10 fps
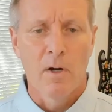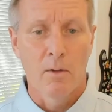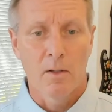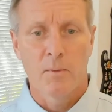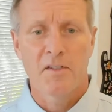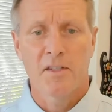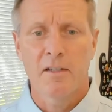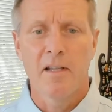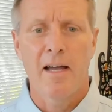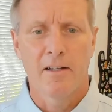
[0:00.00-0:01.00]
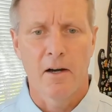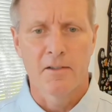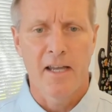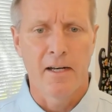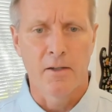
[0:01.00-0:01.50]
Well, we see a lot in our
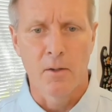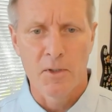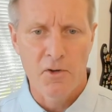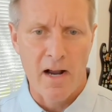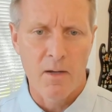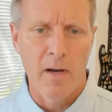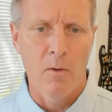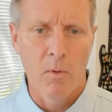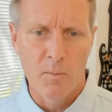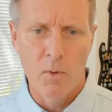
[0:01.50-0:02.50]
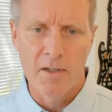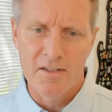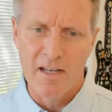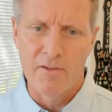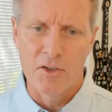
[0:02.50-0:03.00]
data. You know, we track about
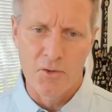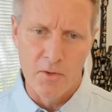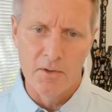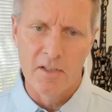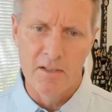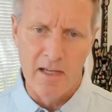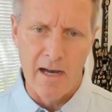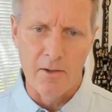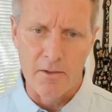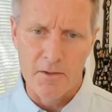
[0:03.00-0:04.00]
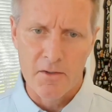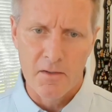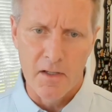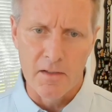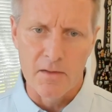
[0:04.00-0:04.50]
1.7 trillion dollars
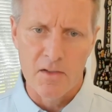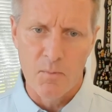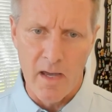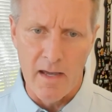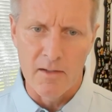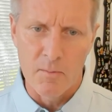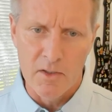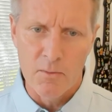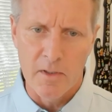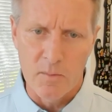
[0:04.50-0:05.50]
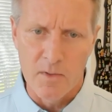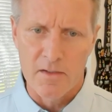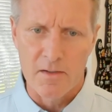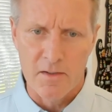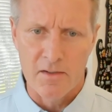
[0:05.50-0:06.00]
in spend between
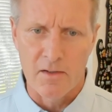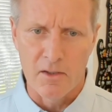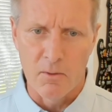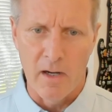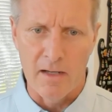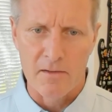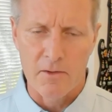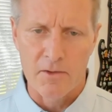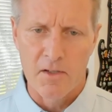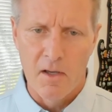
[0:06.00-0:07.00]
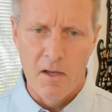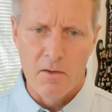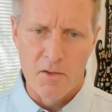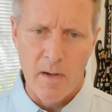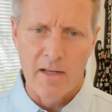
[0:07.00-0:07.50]
businesses in the U.S. There's
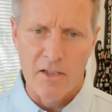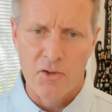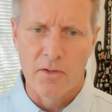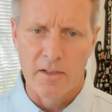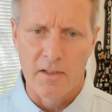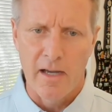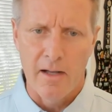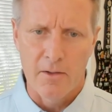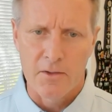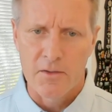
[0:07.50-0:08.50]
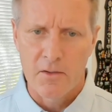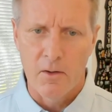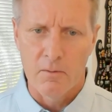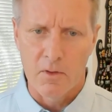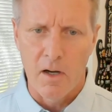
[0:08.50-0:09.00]
there's about eight trillion dollars
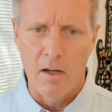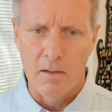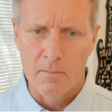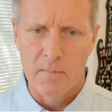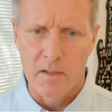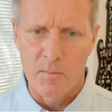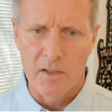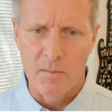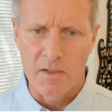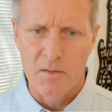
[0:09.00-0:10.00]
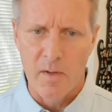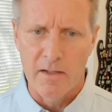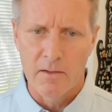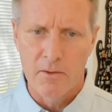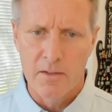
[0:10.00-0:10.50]
overall in B2B
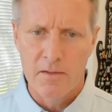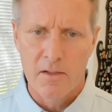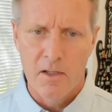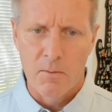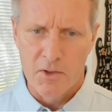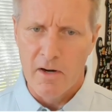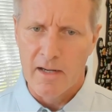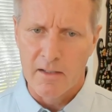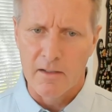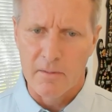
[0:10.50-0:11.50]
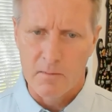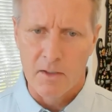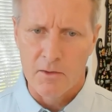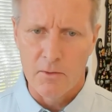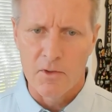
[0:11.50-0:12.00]
spend in the U.S. We're tracking
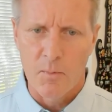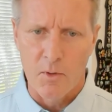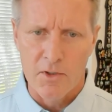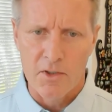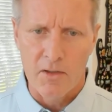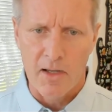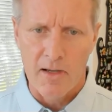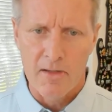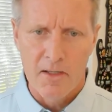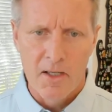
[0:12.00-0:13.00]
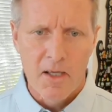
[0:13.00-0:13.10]
a huge portion of that.